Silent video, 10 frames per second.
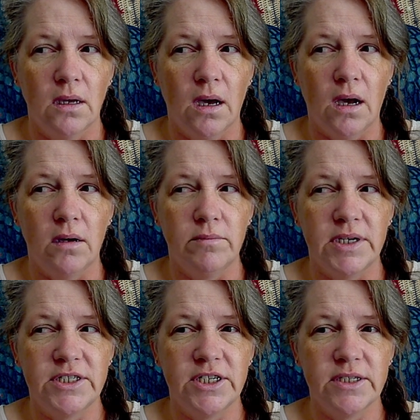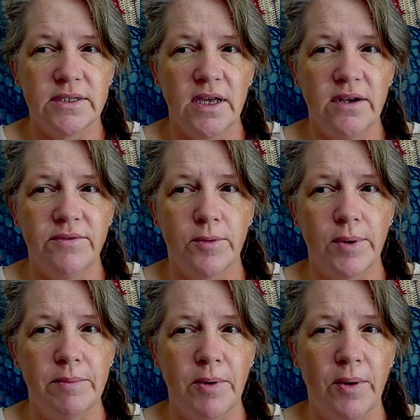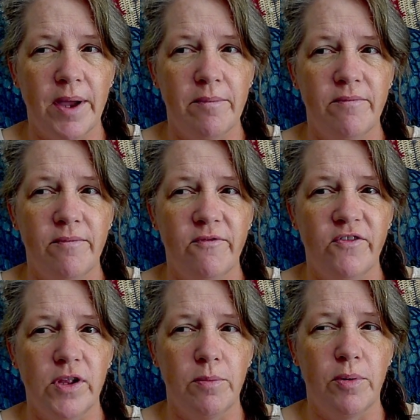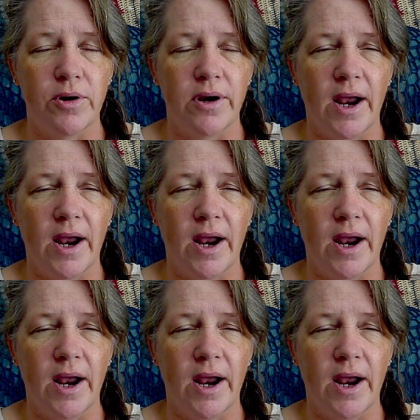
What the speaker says: And she does kind of a rainbow envelope border.